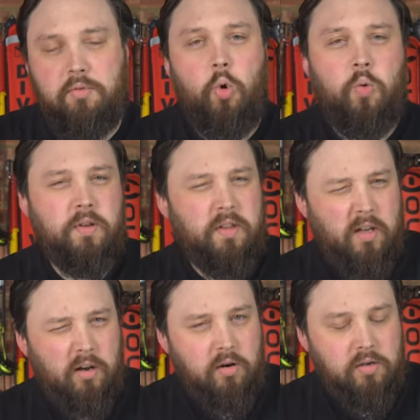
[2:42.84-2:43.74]
all of
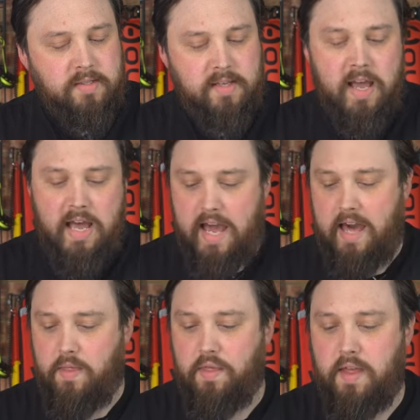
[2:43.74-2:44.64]
the logs
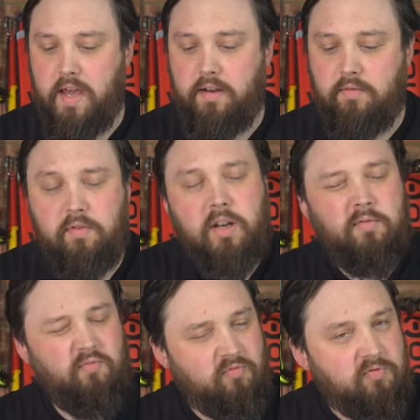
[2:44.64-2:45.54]
and then
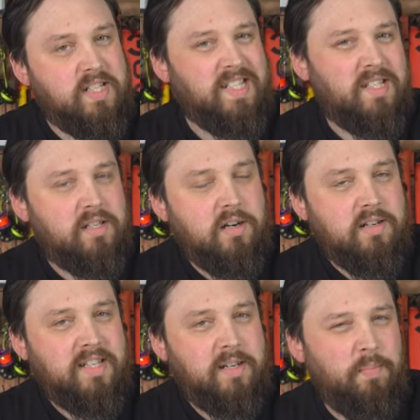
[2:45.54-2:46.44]
like
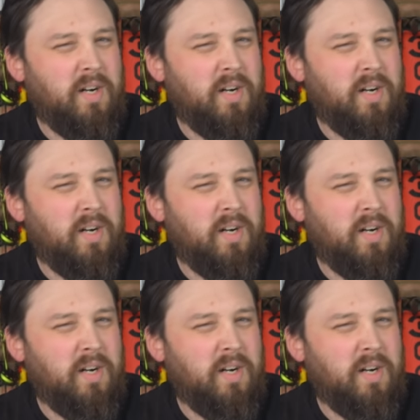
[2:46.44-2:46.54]
restart it.